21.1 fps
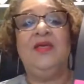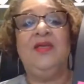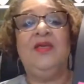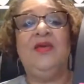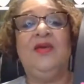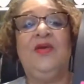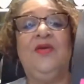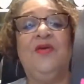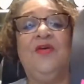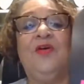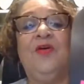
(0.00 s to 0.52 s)

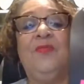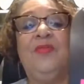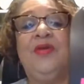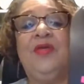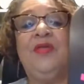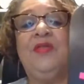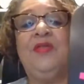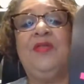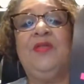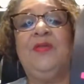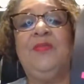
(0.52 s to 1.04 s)
Your girl
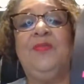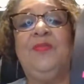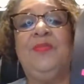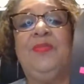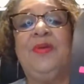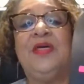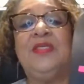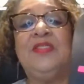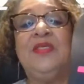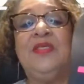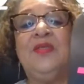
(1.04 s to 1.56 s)
be
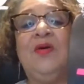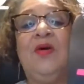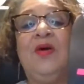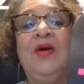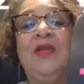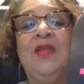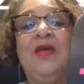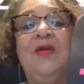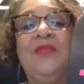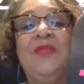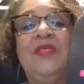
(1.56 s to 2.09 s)
messing
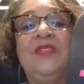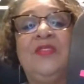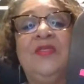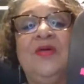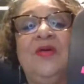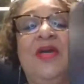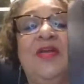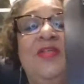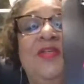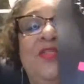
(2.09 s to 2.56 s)
all up, but it's okay.